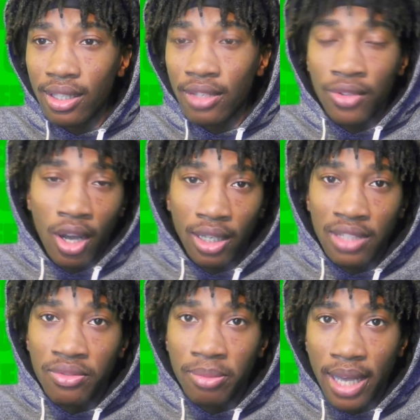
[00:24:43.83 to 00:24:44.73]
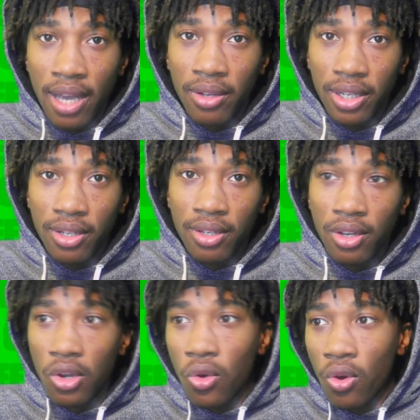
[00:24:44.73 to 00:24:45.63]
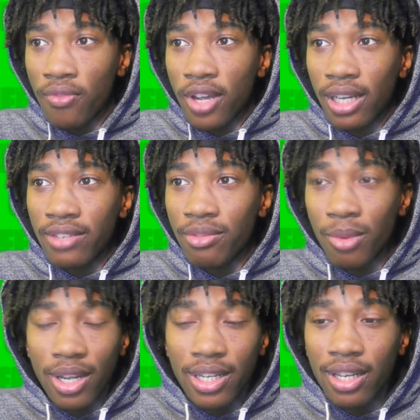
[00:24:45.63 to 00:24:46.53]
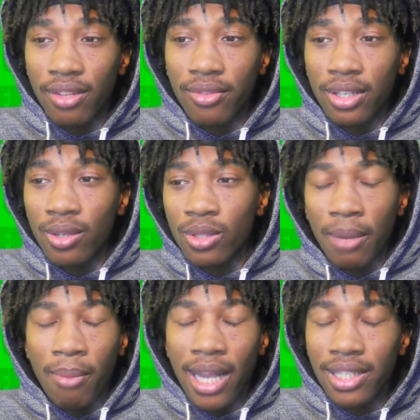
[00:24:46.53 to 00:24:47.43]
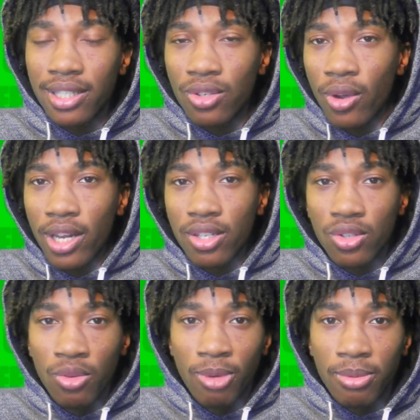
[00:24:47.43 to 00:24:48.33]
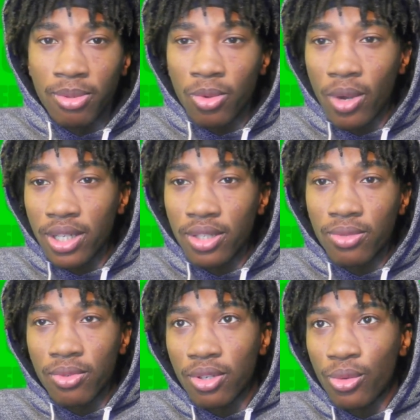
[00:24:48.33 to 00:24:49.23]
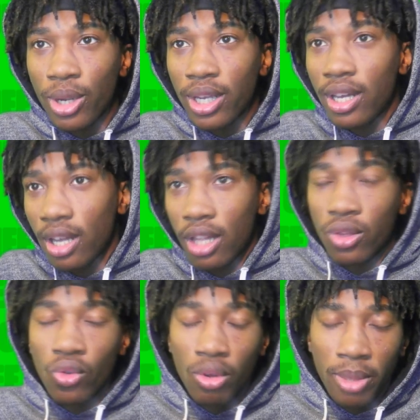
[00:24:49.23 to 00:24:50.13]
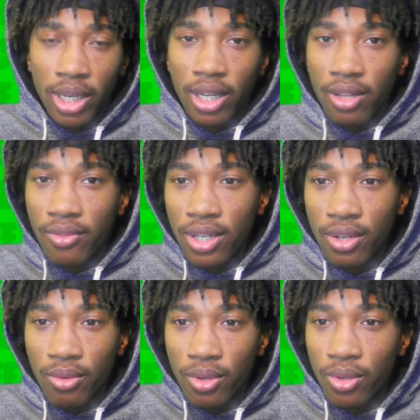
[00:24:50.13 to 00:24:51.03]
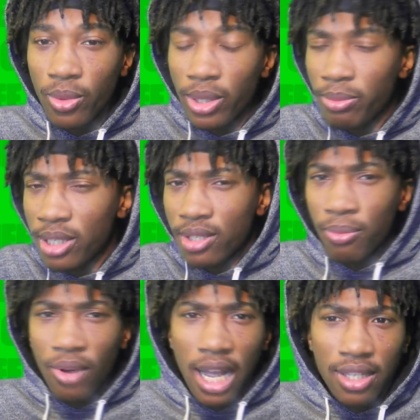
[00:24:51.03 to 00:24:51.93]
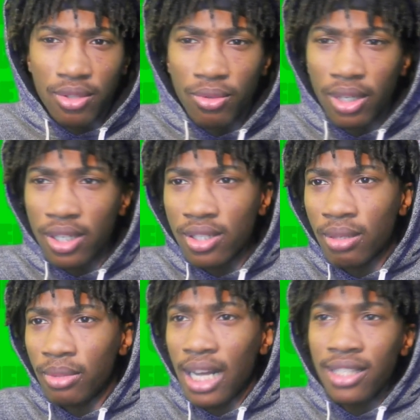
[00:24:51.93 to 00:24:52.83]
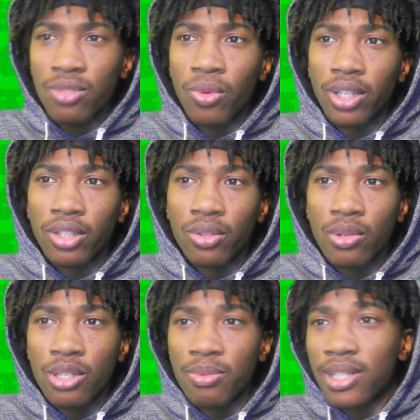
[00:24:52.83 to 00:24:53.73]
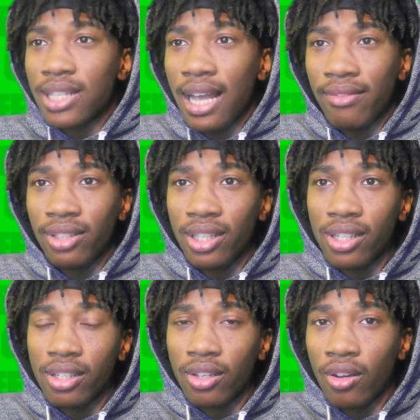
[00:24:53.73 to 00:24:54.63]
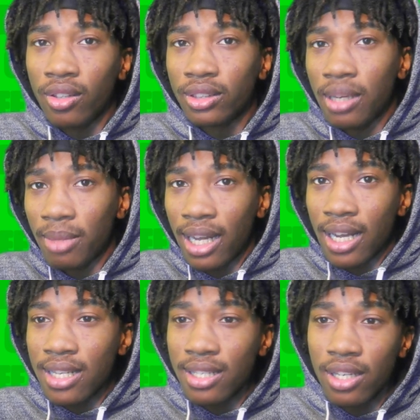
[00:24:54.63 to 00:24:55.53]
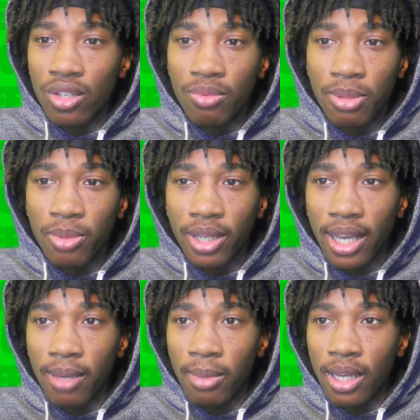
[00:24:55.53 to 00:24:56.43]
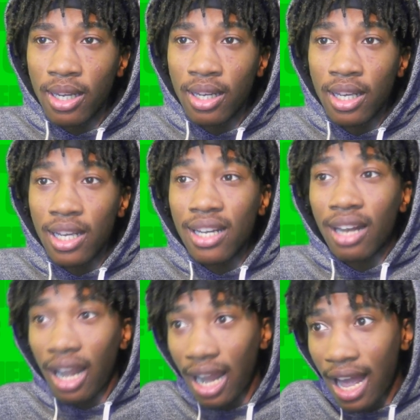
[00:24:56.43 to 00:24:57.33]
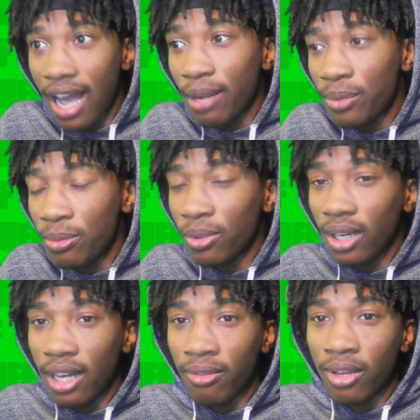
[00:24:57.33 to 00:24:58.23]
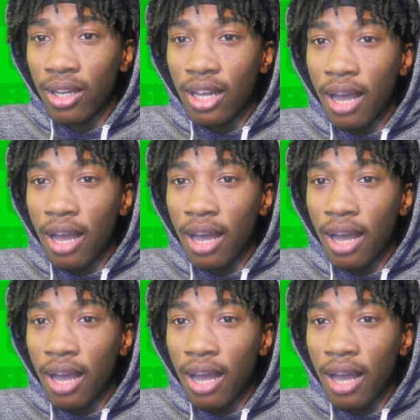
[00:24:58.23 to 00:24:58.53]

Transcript: if y'all leave them down here, or if y'all leave them on any other videos, I might just go ahead and scoop up some questions real quick and throw them in another video real quick, be a surprise Q&A or something. I just wanted to do this because I haven't done it in a long time, and like I said, new people came in and a lot of people left.